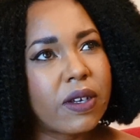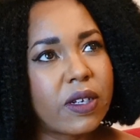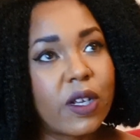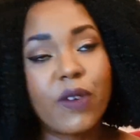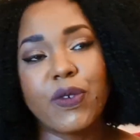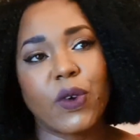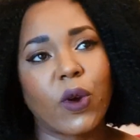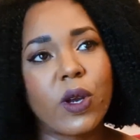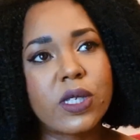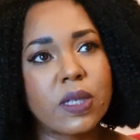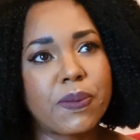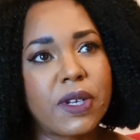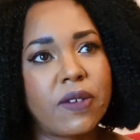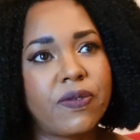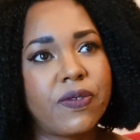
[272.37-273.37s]
of course, a bit
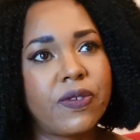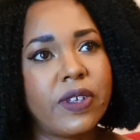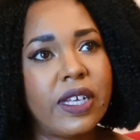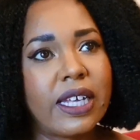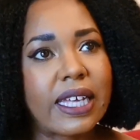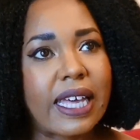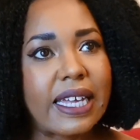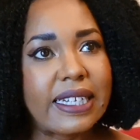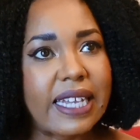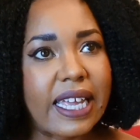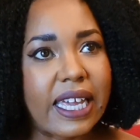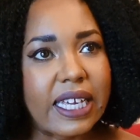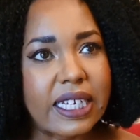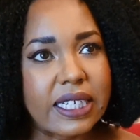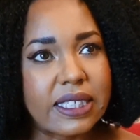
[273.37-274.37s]
of
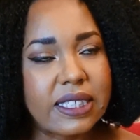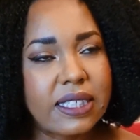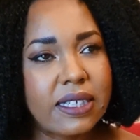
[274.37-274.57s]
Ghanaian,